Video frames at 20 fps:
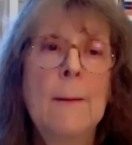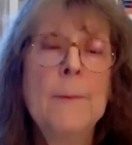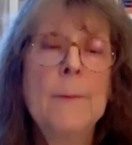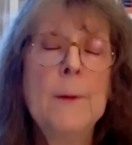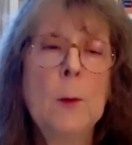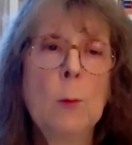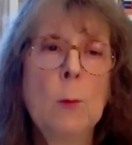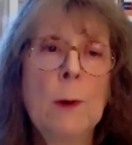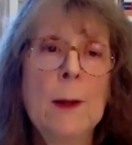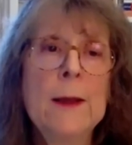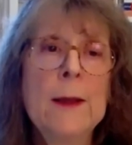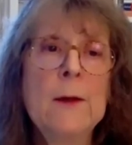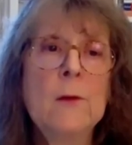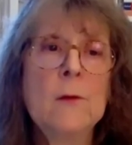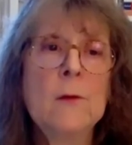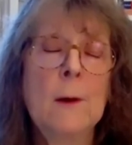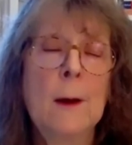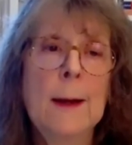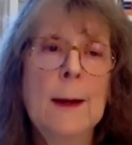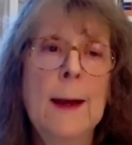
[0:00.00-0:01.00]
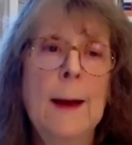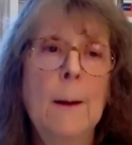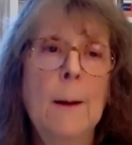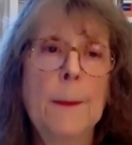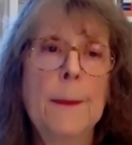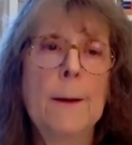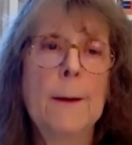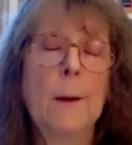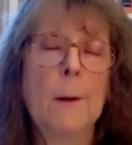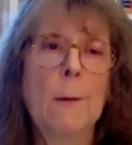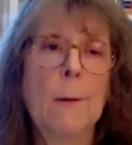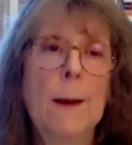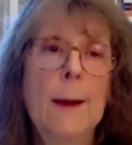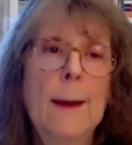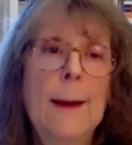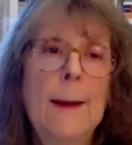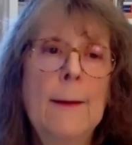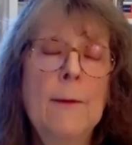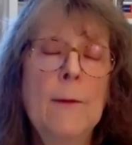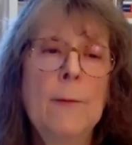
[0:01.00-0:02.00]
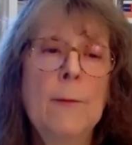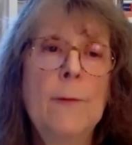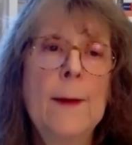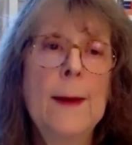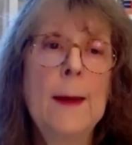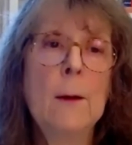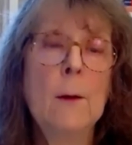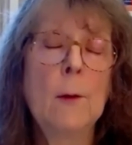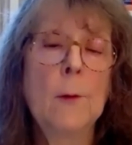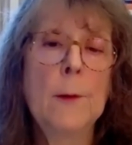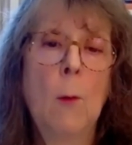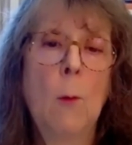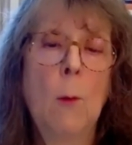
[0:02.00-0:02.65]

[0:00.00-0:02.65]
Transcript: you're really stuck out there in the field